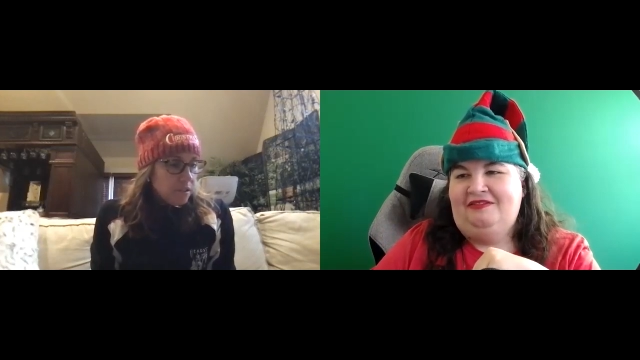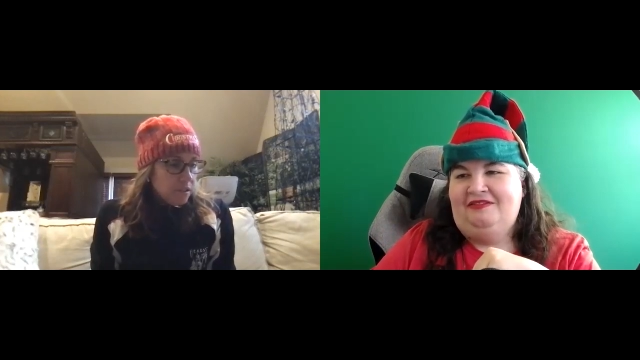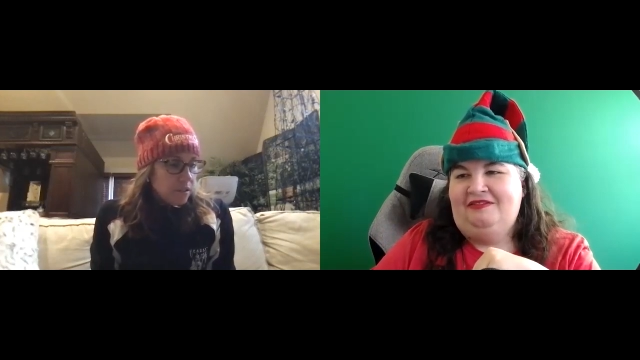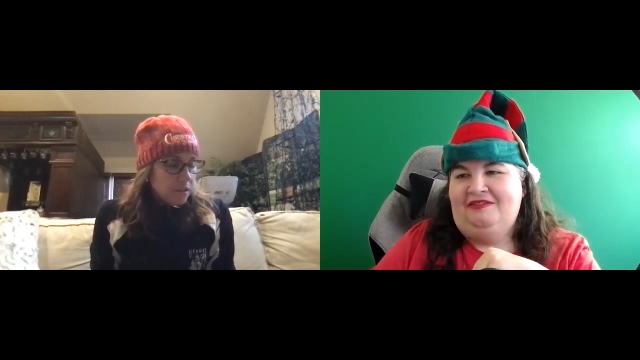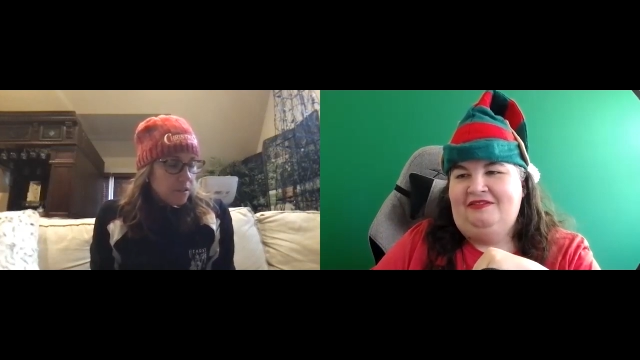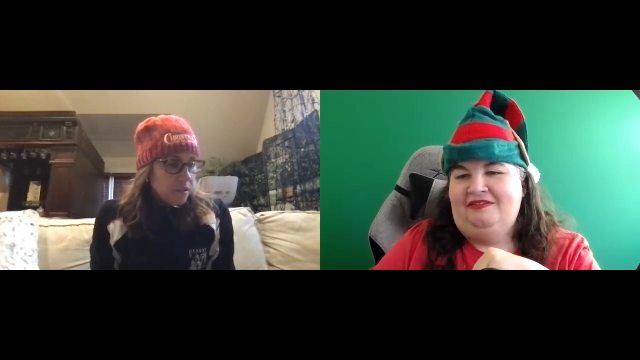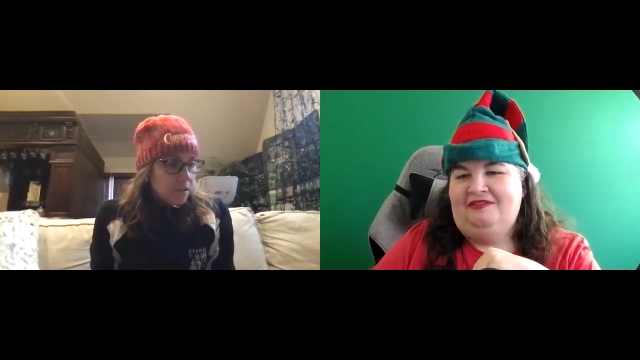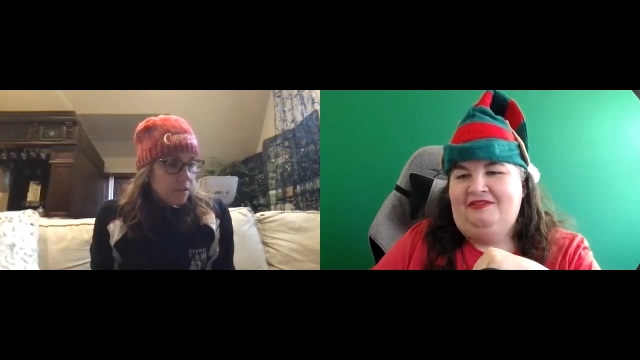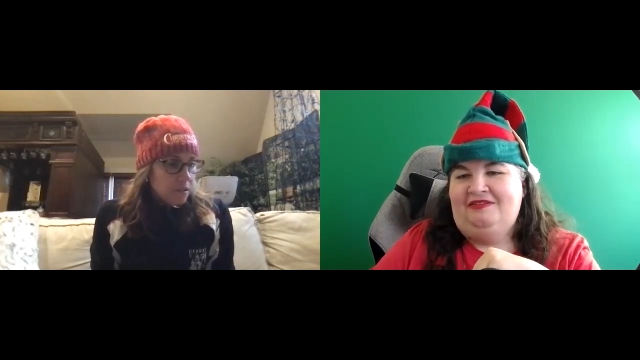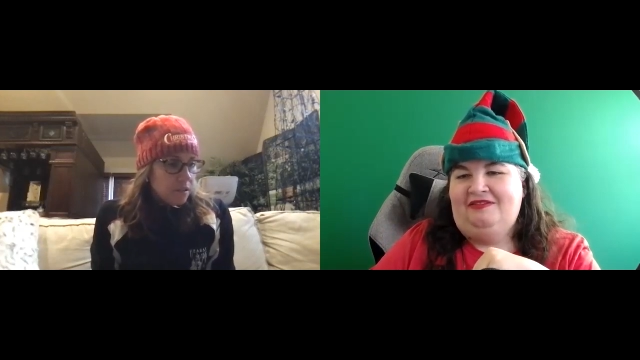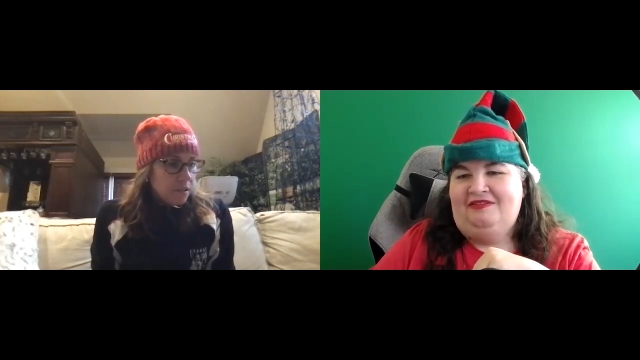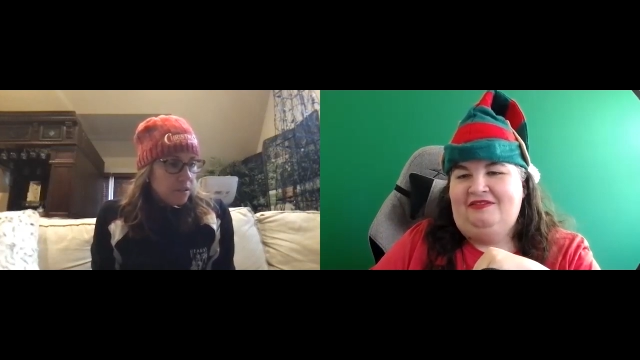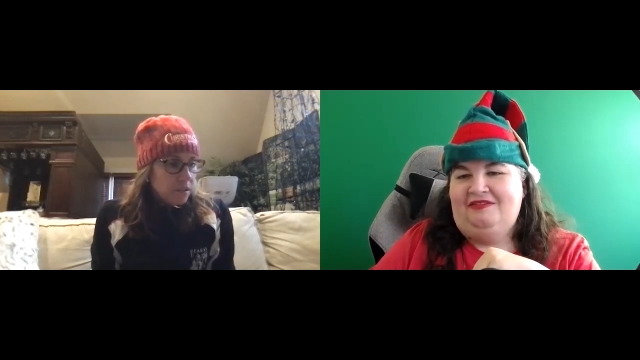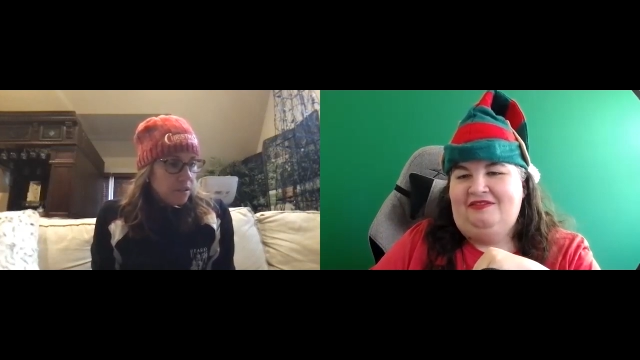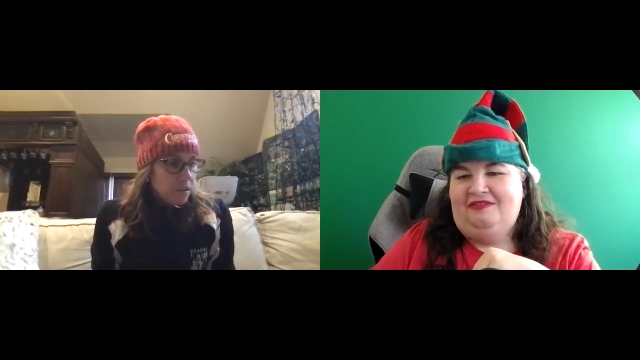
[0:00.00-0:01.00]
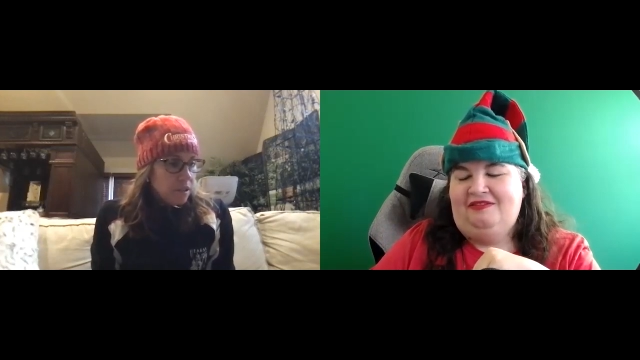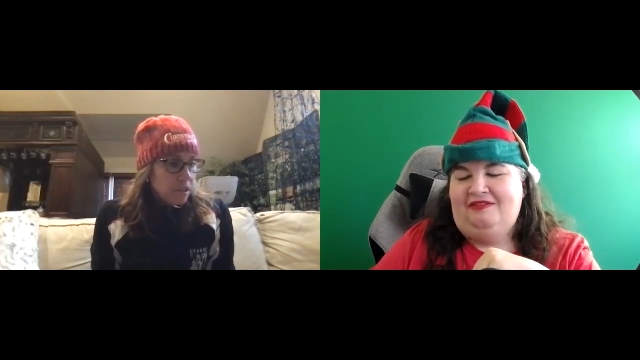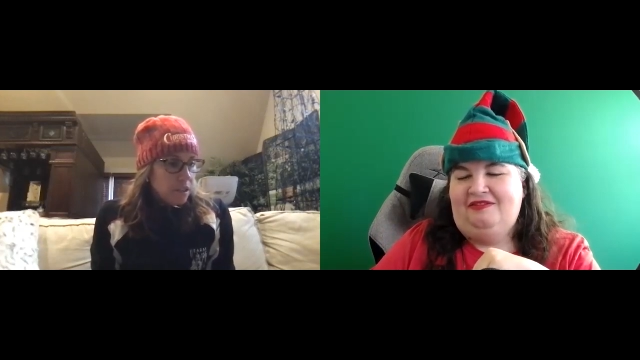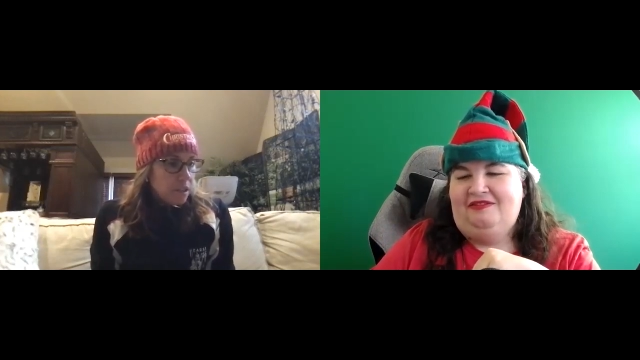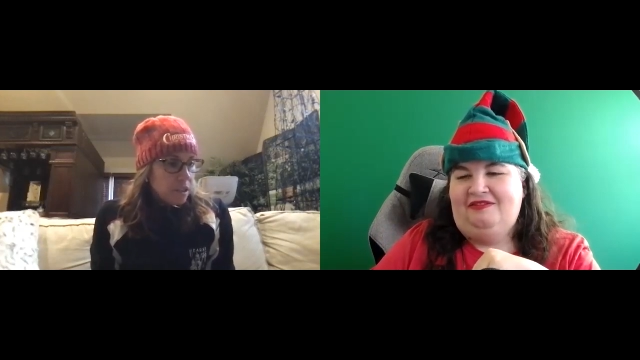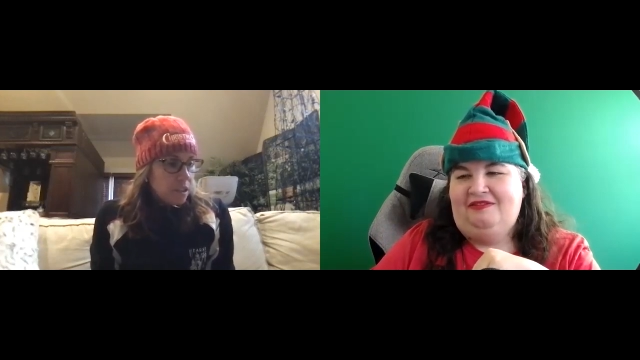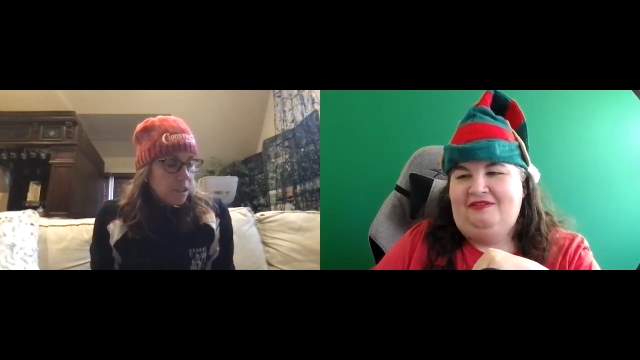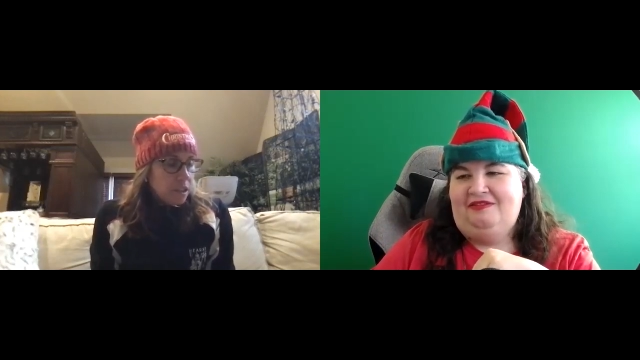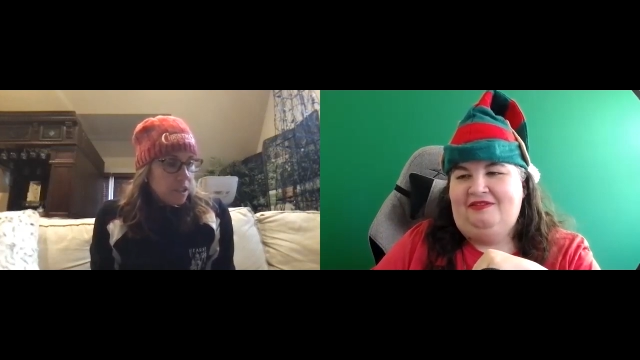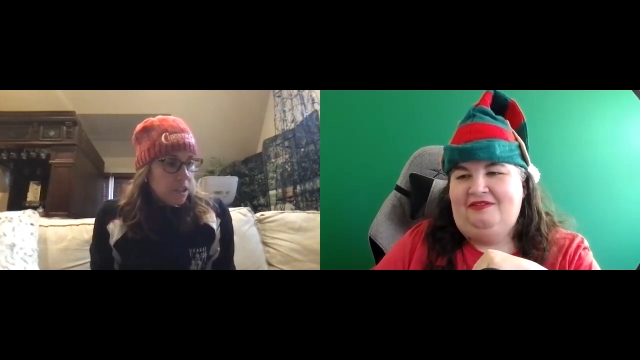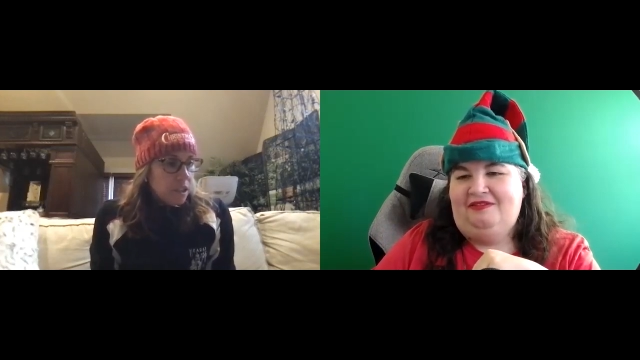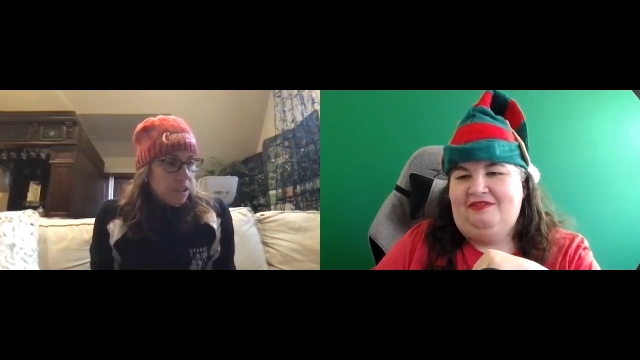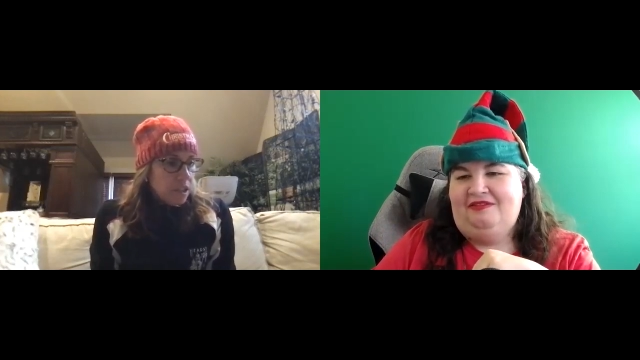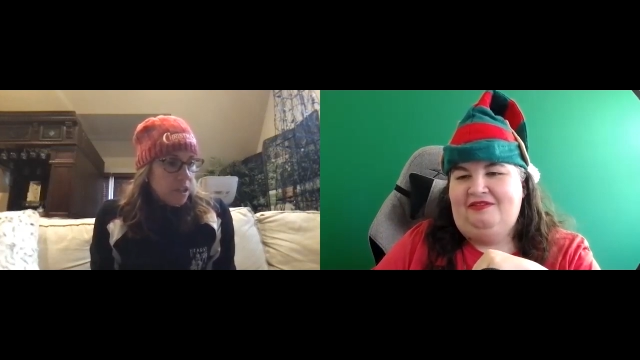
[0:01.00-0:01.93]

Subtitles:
No one is speaking in this clip.